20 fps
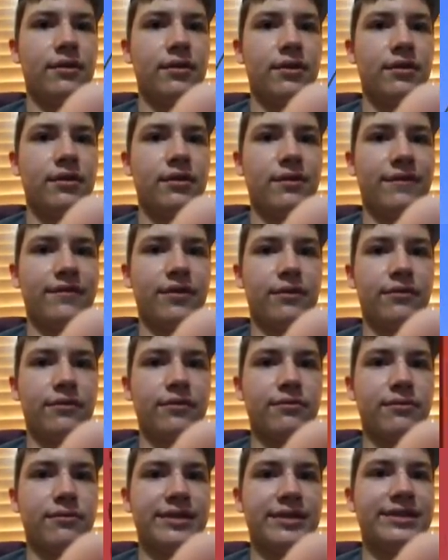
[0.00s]
have to go
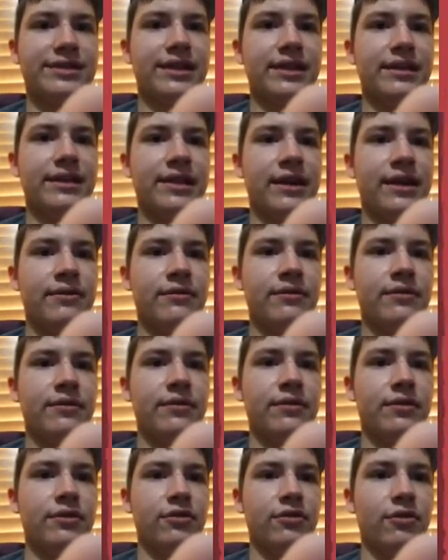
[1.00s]
to the right side now.
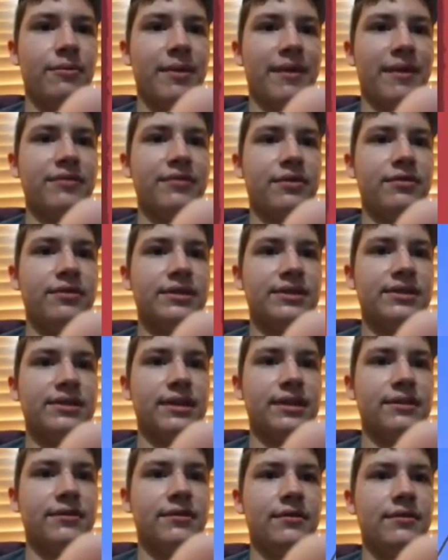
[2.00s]
Oh, we have to go to
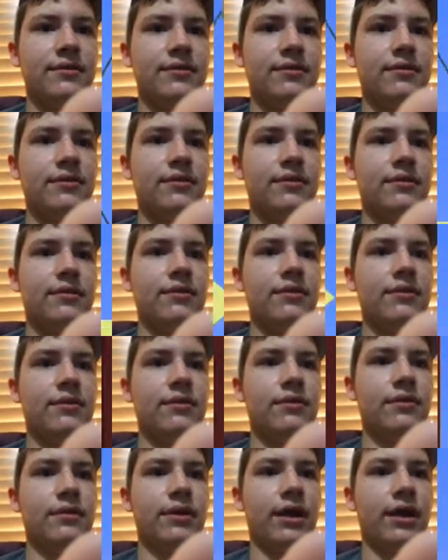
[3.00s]
side.
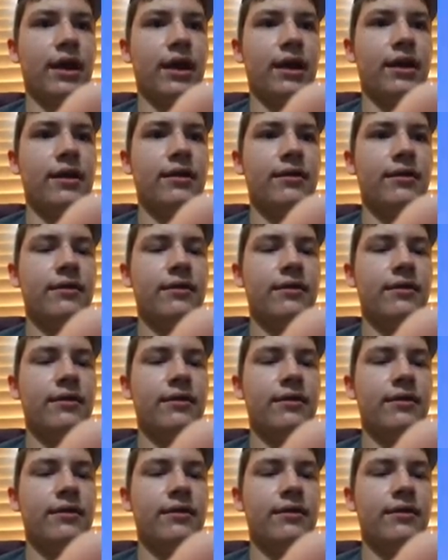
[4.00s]
Okay.